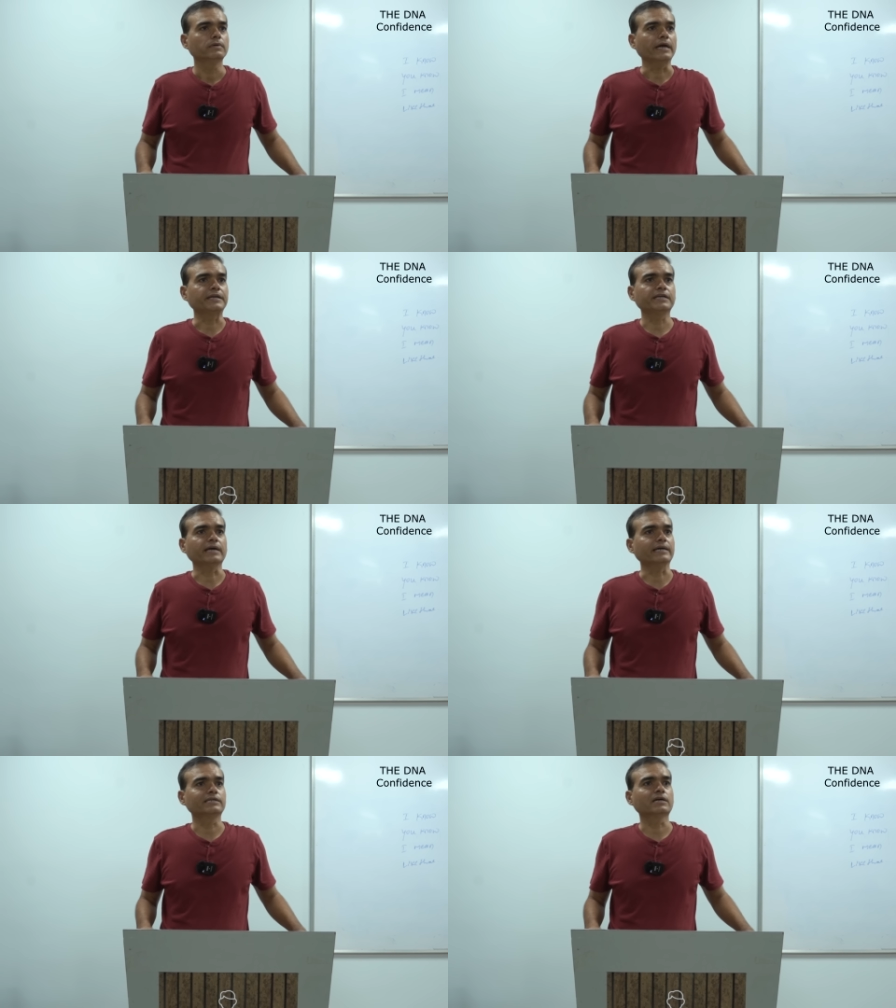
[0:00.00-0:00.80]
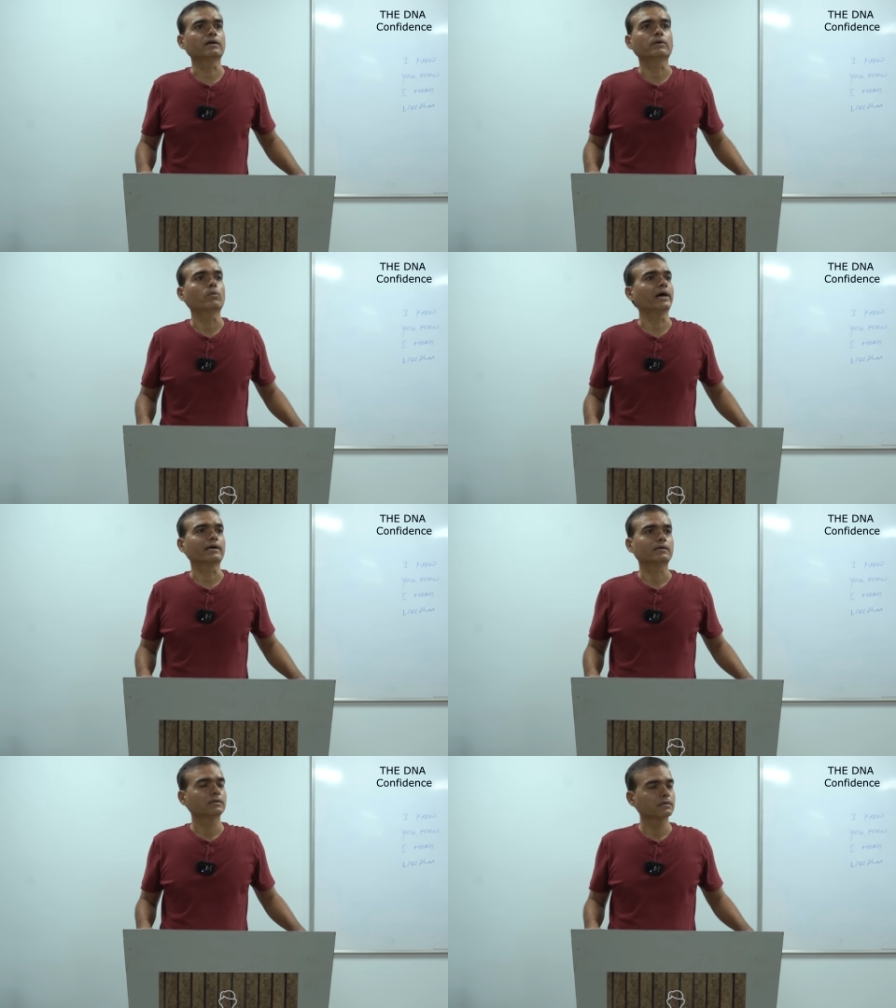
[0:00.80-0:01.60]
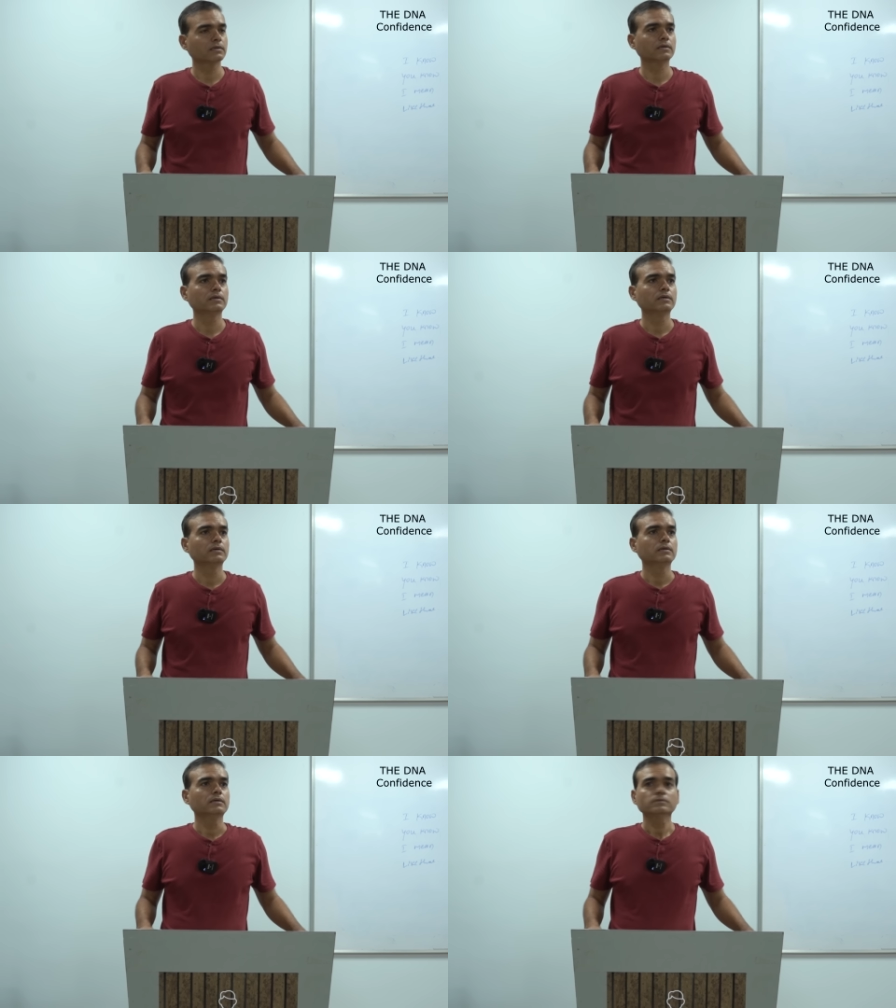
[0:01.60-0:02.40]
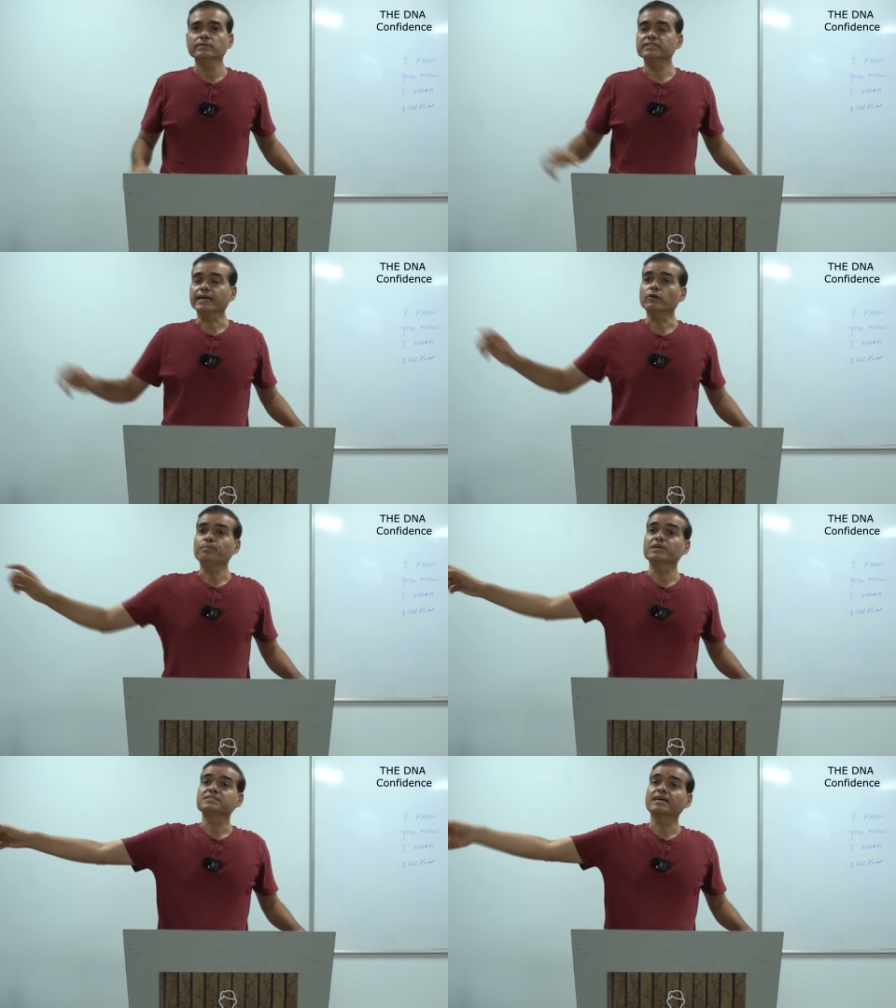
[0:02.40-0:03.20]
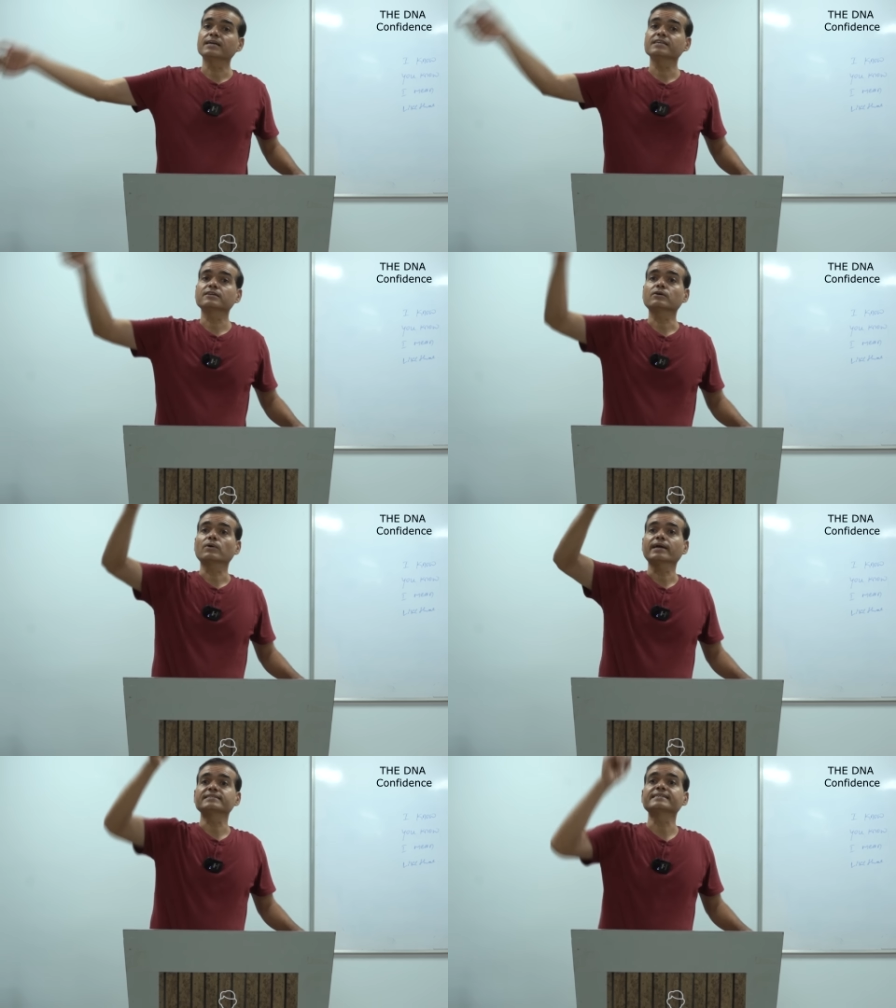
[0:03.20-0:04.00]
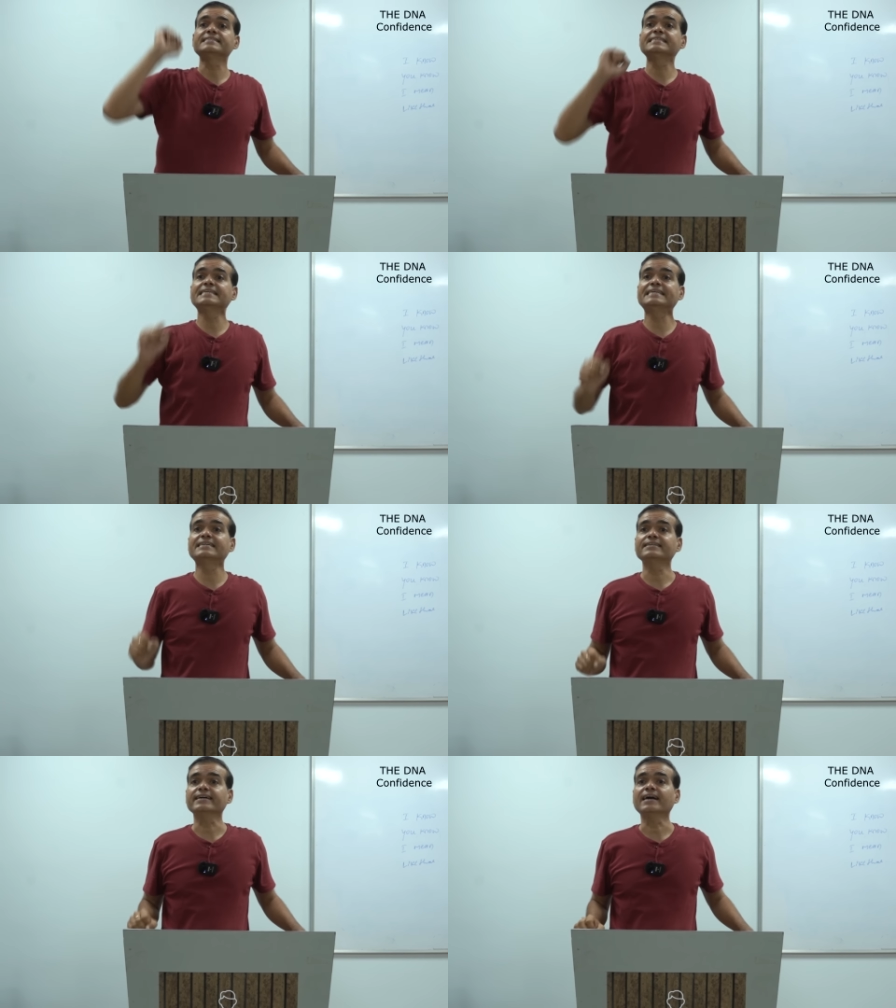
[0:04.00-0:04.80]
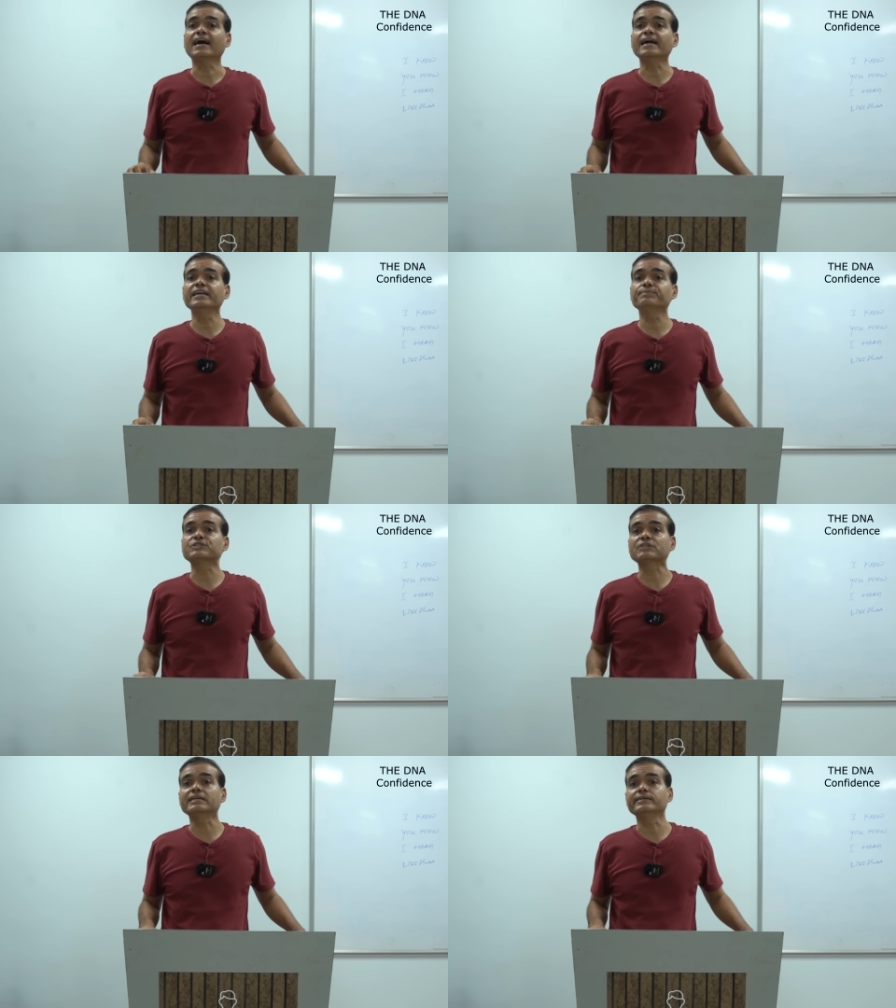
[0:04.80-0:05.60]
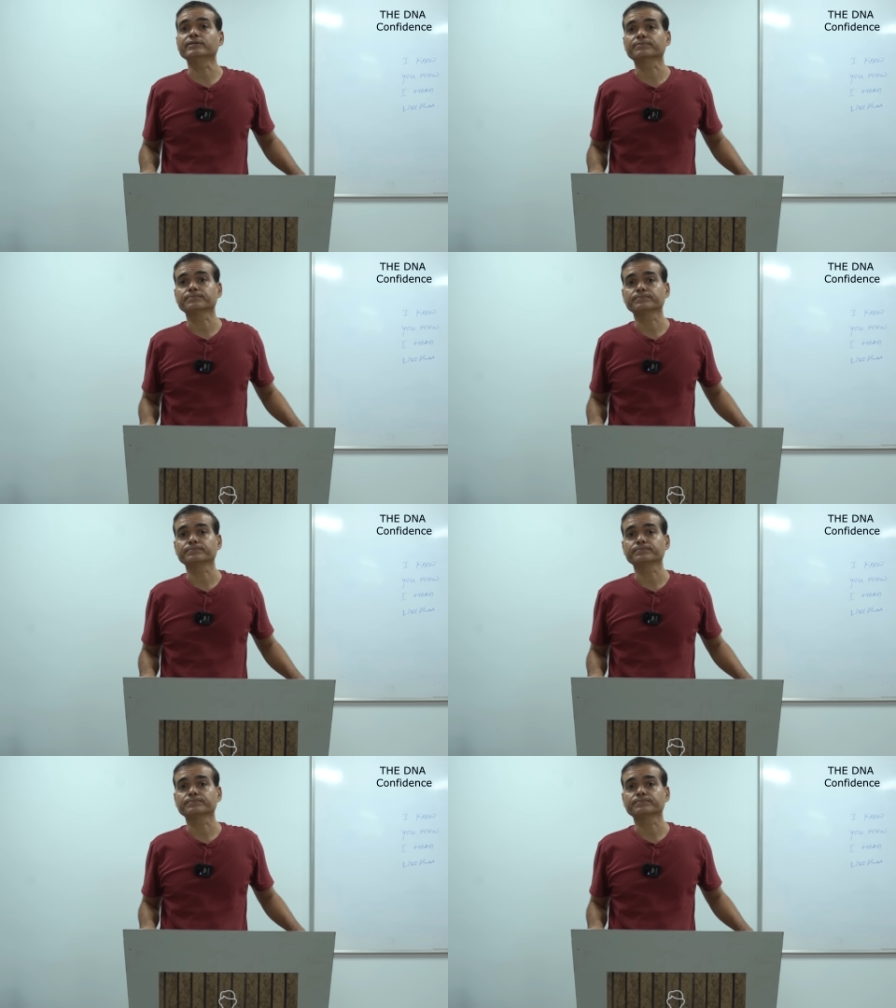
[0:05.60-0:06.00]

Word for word: 80, 90, 100. Why? These kind of personalities are called as resilient and hardy personality.